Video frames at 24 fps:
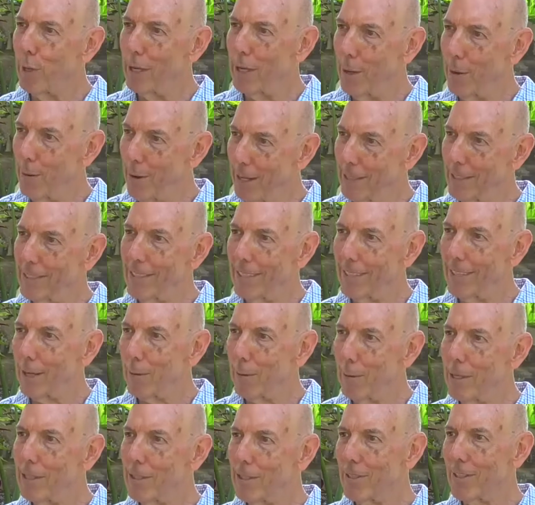when you answer the
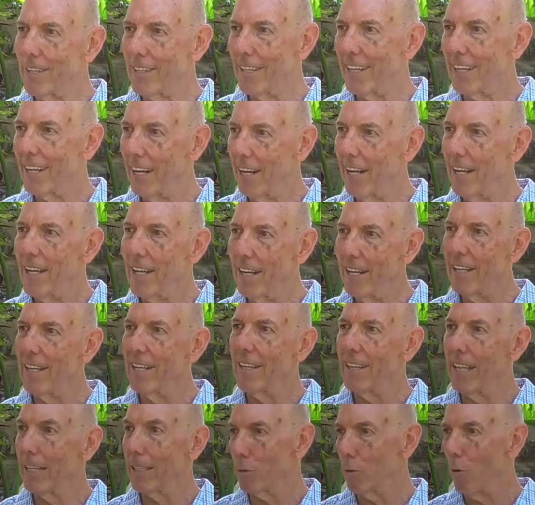question, then clearly
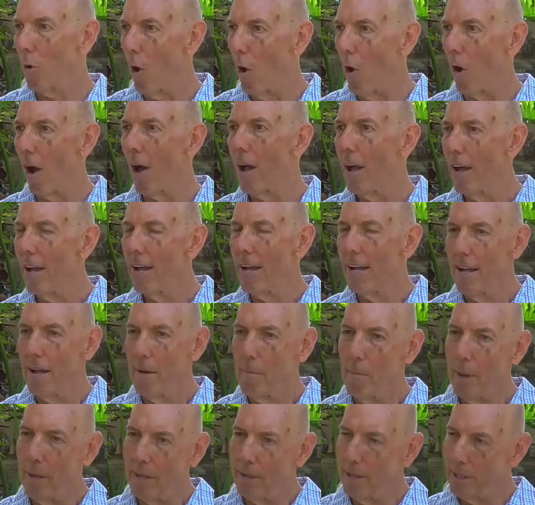that's wrong.
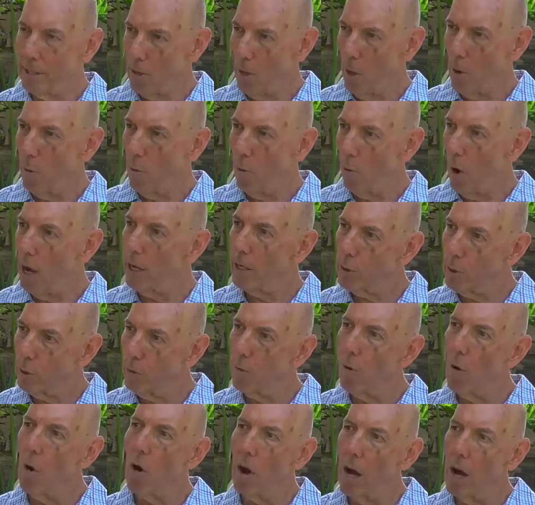But there's no right or
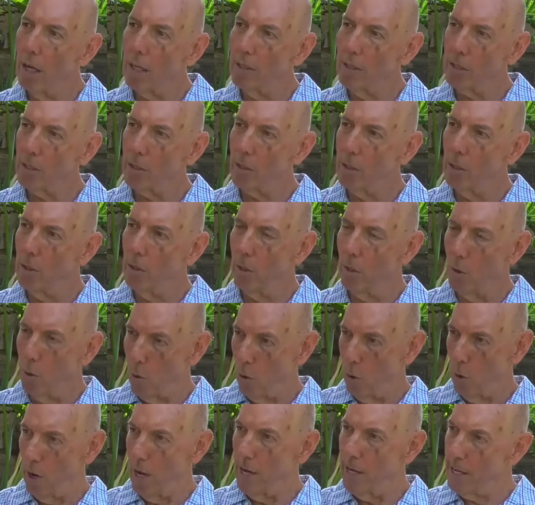wrong answer
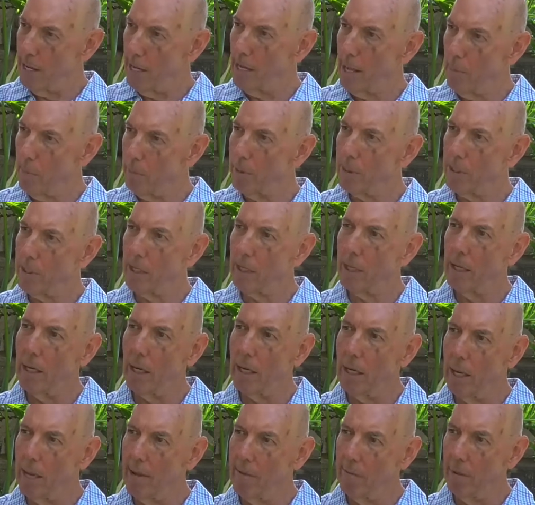or at any
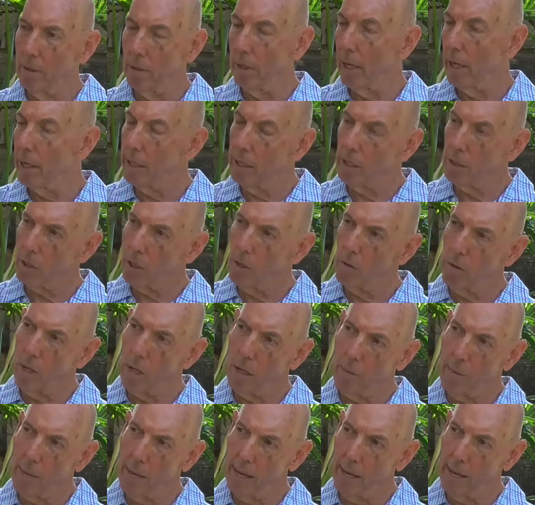particular level, and it's only
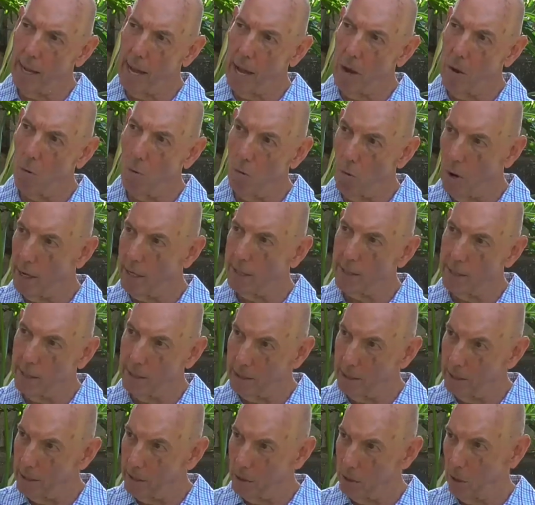about how right
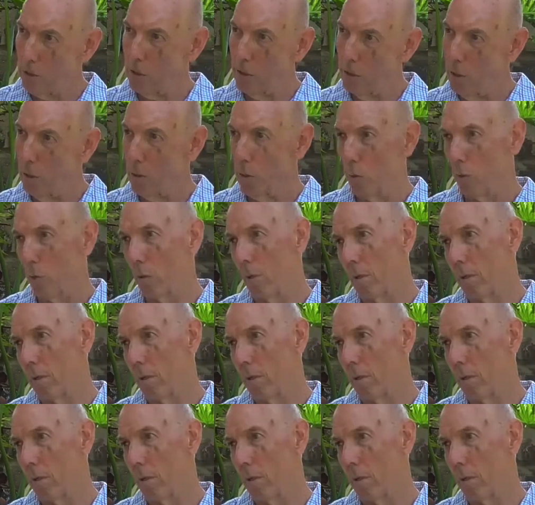it is to you.